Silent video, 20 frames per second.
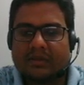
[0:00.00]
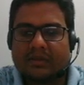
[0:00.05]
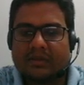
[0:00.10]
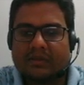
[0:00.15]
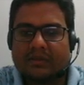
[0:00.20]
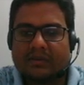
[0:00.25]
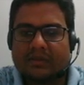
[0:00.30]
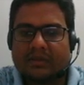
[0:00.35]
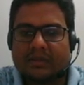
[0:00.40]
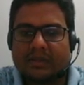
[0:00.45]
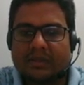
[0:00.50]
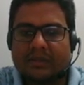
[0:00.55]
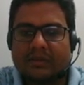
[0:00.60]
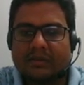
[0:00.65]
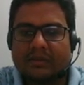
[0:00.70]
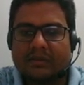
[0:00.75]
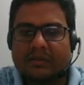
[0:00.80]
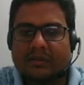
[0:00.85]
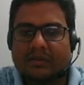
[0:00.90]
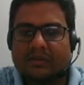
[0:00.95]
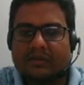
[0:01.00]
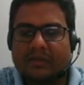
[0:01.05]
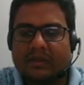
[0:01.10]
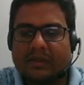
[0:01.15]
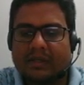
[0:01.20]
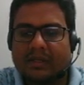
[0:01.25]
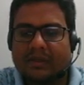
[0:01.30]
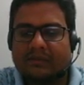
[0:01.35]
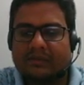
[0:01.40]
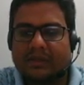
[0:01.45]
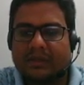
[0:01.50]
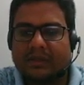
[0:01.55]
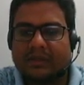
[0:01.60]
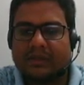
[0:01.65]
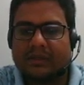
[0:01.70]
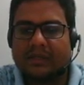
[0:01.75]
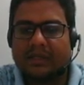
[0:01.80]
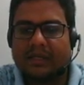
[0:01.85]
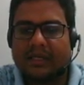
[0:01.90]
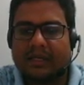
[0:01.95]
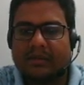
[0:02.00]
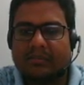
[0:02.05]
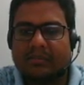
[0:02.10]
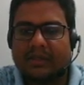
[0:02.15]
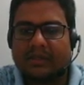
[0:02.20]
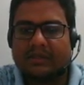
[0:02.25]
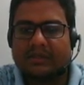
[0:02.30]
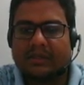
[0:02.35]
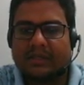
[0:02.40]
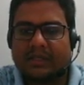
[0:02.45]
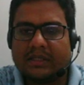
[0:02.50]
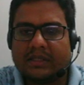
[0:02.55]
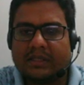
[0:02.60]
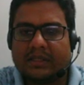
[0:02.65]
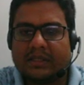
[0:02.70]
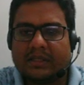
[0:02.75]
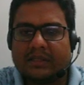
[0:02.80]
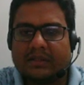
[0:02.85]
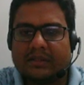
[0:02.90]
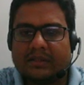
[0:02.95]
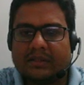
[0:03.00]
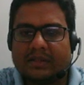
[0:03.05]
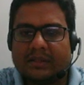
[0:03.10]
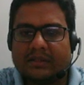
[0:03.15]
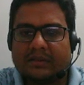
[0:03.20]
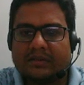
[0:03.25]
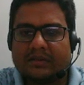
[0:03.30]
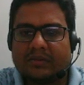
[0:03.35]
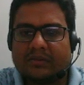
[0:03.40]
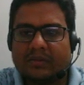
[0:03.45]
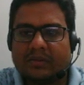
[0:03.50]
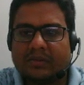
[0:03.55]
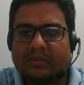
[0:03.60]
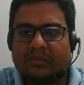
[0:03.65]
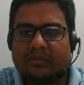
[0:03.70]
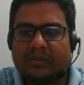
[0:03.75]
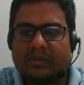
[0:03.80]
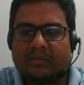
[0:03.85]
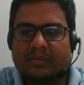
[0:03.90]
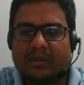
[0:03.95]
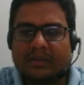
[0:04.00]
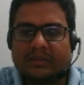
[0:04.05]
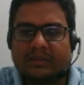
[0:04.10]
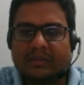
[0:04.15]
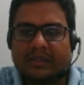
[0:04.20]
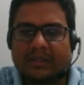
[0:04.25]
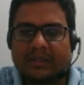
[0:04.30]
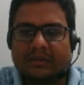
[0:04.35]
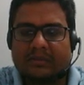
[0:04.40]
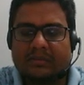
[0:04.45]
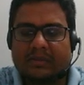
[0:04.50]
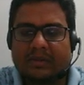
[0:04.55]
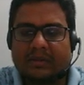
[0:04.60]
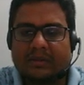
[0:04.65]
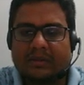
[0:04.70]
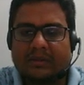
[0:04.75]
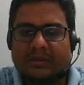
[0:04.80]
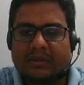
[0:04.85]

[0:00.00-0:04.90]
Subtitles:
So then we have that a by sine a, that is equal to b by sine b,